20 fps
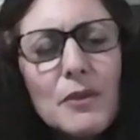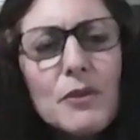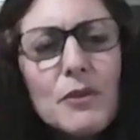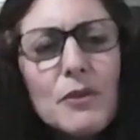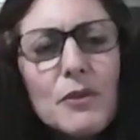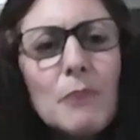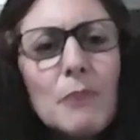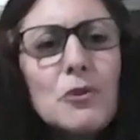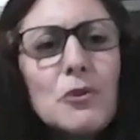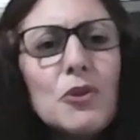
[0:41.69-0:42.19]

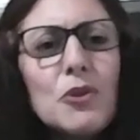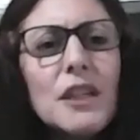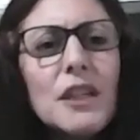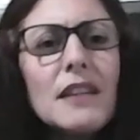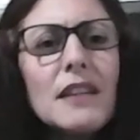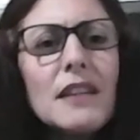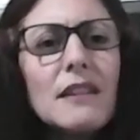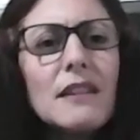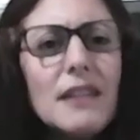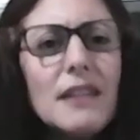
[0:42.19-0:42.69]
So I'm
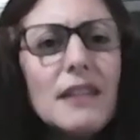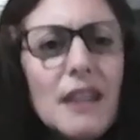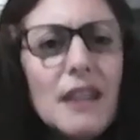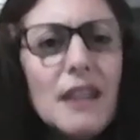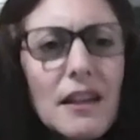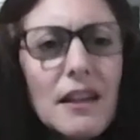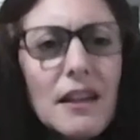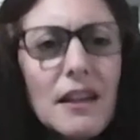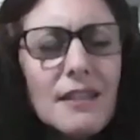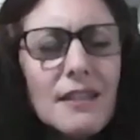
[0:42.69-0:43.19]
talking the
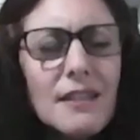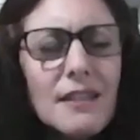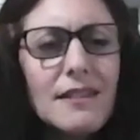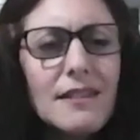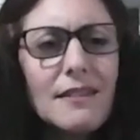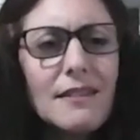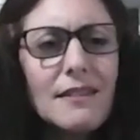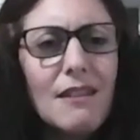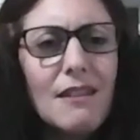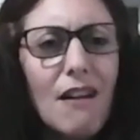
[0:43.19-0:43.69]
lungs,
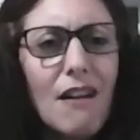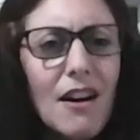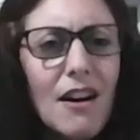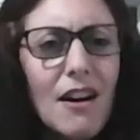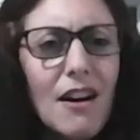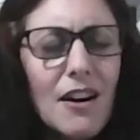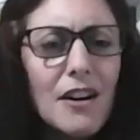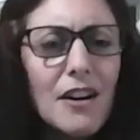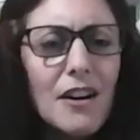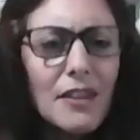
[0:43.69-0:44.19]
the
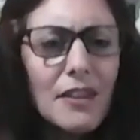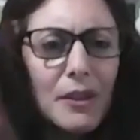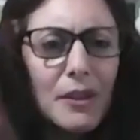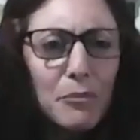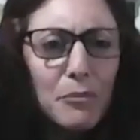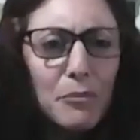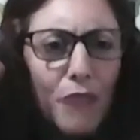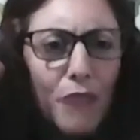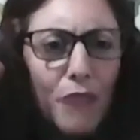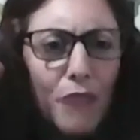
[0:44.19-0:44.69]
heart, the
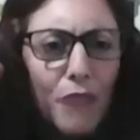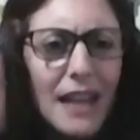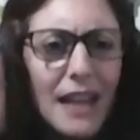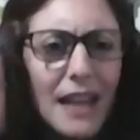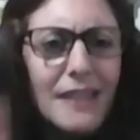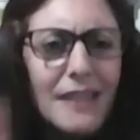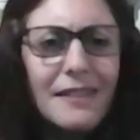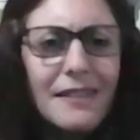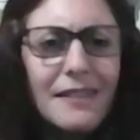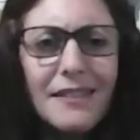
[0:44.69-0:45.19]

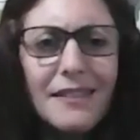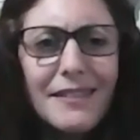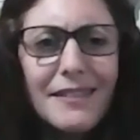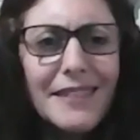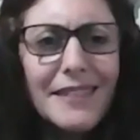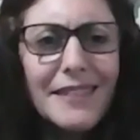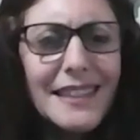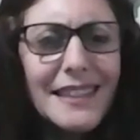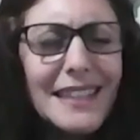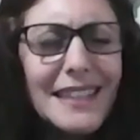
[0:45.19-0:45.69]
brain,
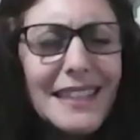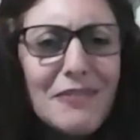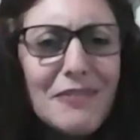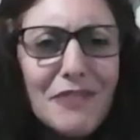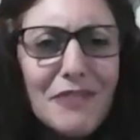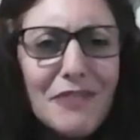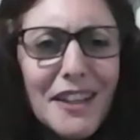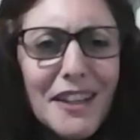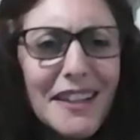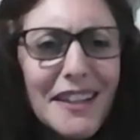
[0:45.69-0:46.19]
the
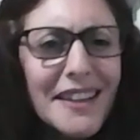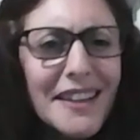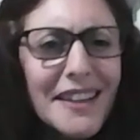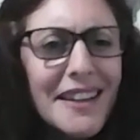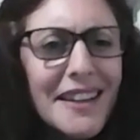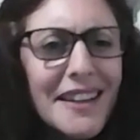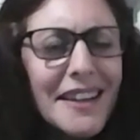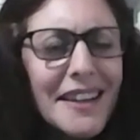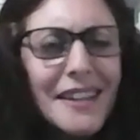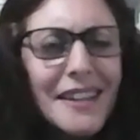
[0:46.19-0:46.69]
liver,
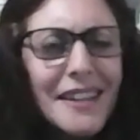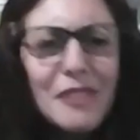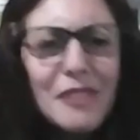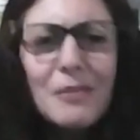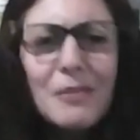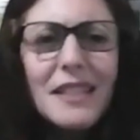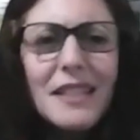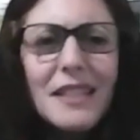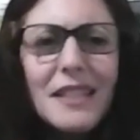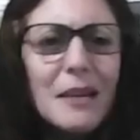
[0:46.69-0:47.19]

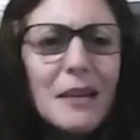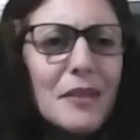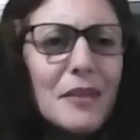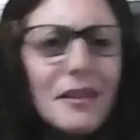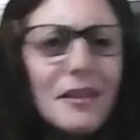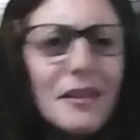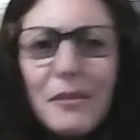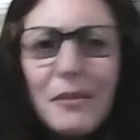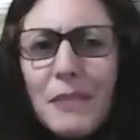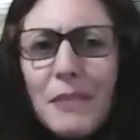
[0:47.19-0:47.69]

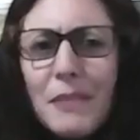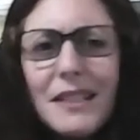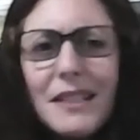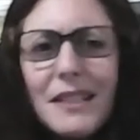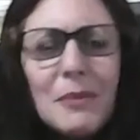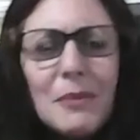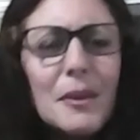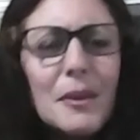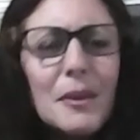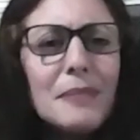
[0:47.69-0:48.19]
the
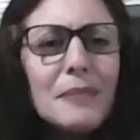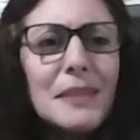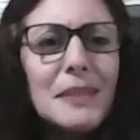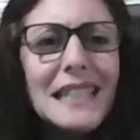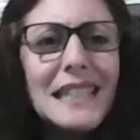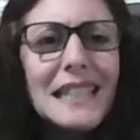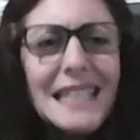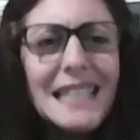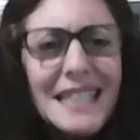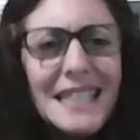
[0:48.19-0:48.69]

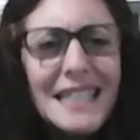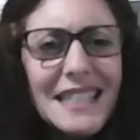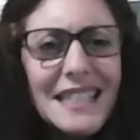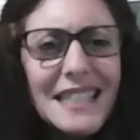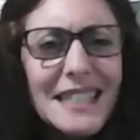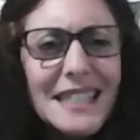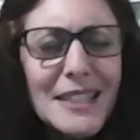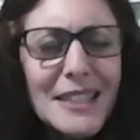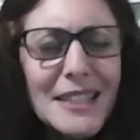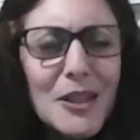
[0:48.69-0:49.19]
metabolic
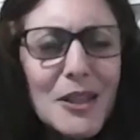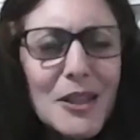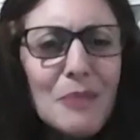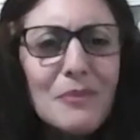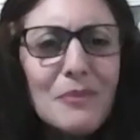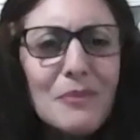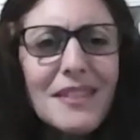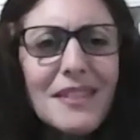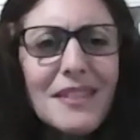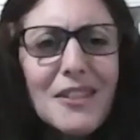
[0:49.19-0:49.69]

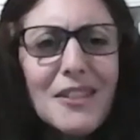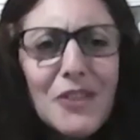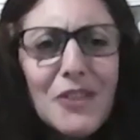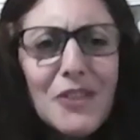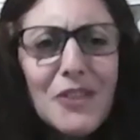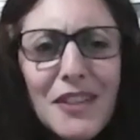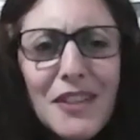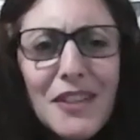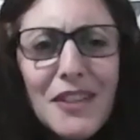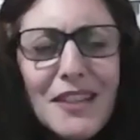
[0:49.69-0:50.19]
system,
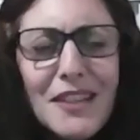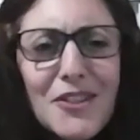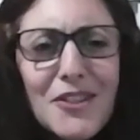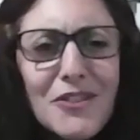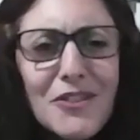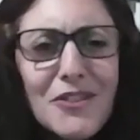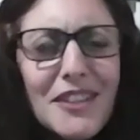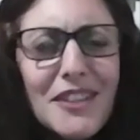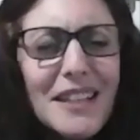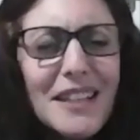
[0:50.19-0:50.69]

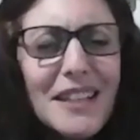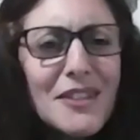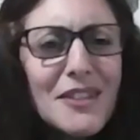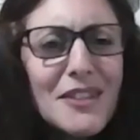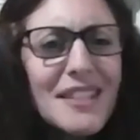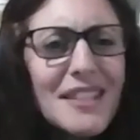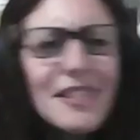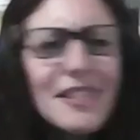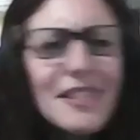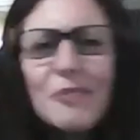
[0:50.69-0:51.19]
circulatory
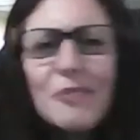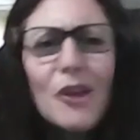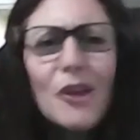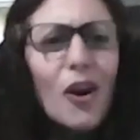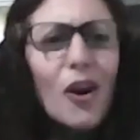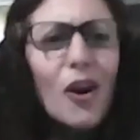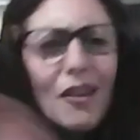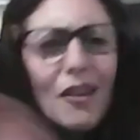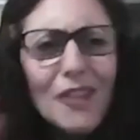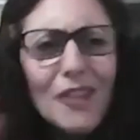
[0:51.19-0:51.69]
system,
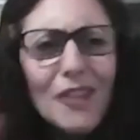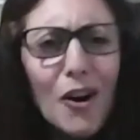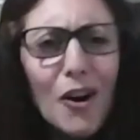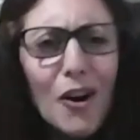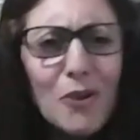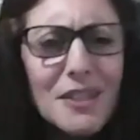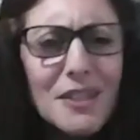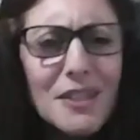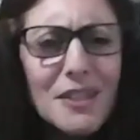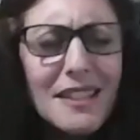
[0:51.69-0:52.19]
the
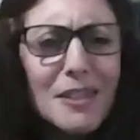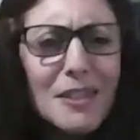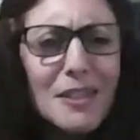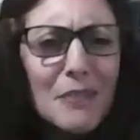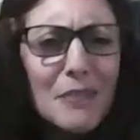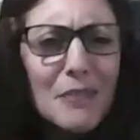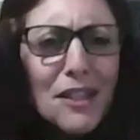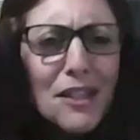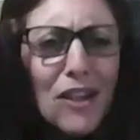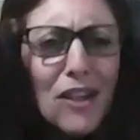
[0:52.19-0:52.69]
whole
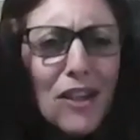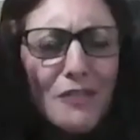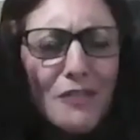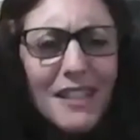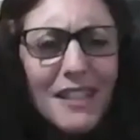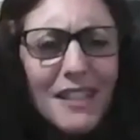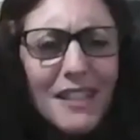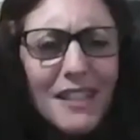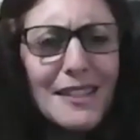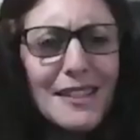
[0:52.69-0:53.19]
system, the
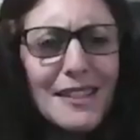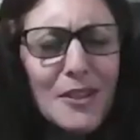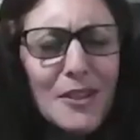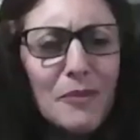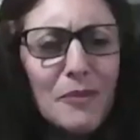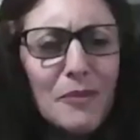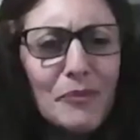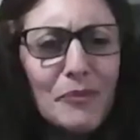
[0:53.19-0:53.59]
nervous system.